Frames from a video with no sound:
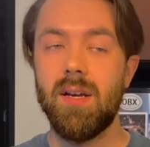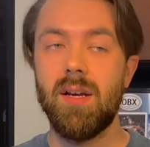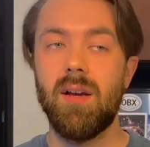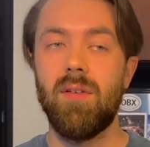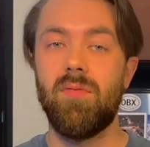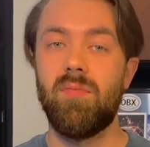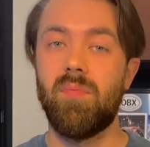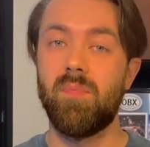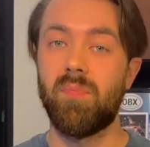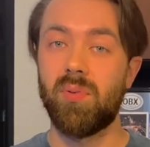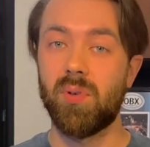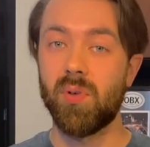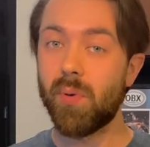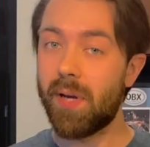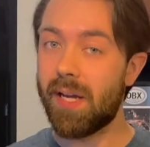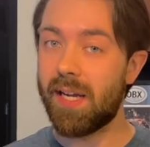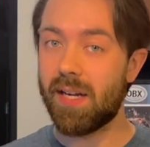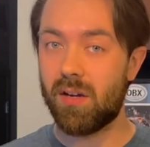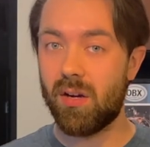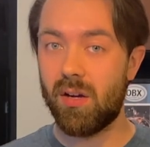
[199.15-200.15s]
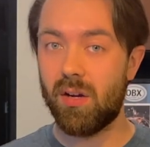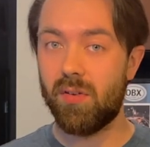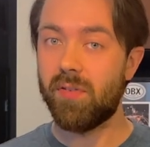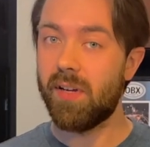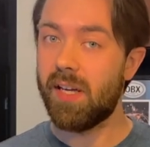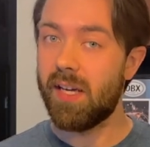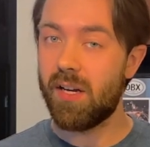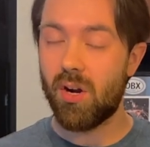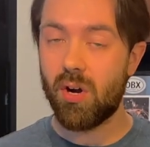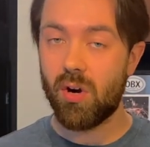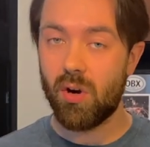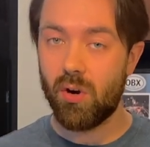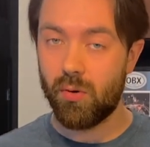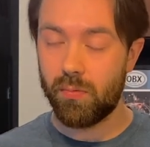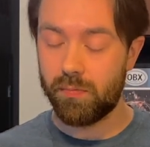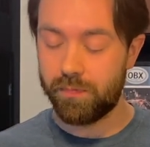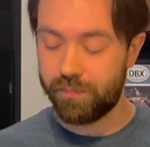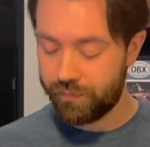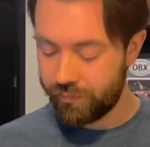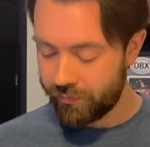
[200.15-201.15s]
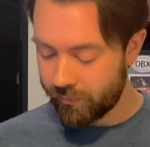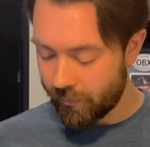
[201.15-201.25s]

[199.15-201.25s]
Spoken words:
of brewing coffee at home.